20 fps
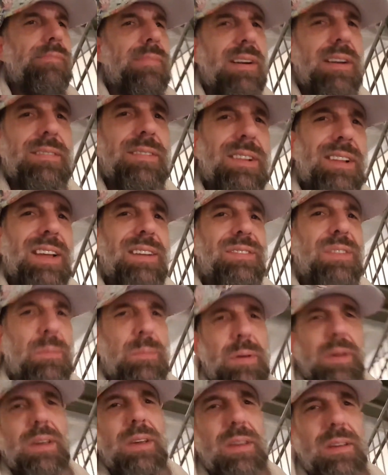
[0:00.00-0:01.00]
I really have to
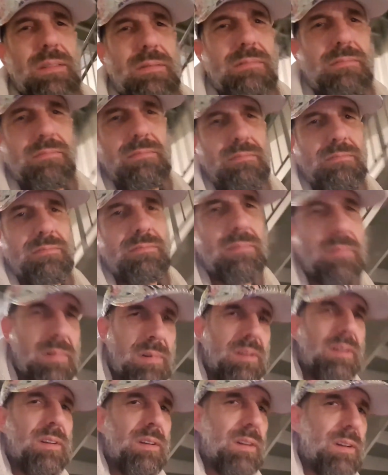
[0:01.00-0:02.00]
pee.
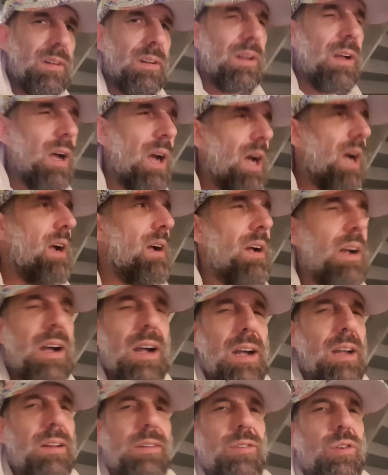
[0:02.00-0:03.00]
I
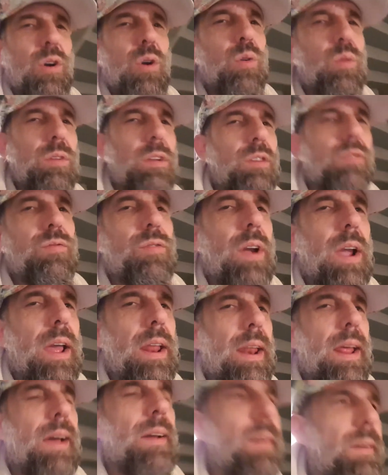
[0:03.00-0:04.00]
I totally
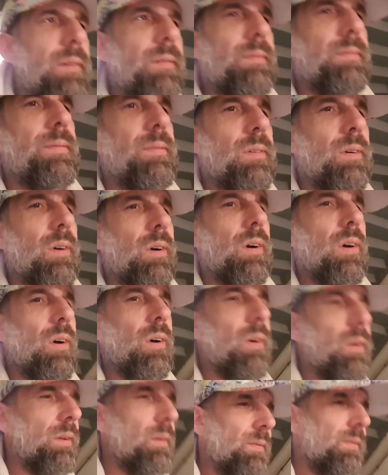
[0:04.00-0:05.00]
ran out of
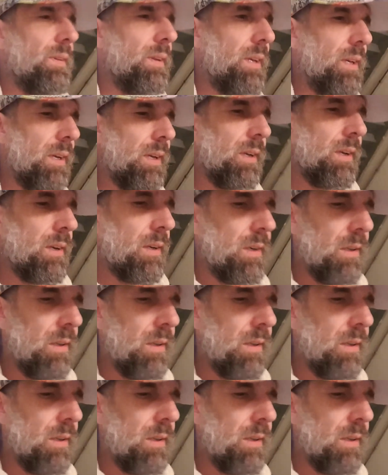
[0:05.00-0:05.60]
all of the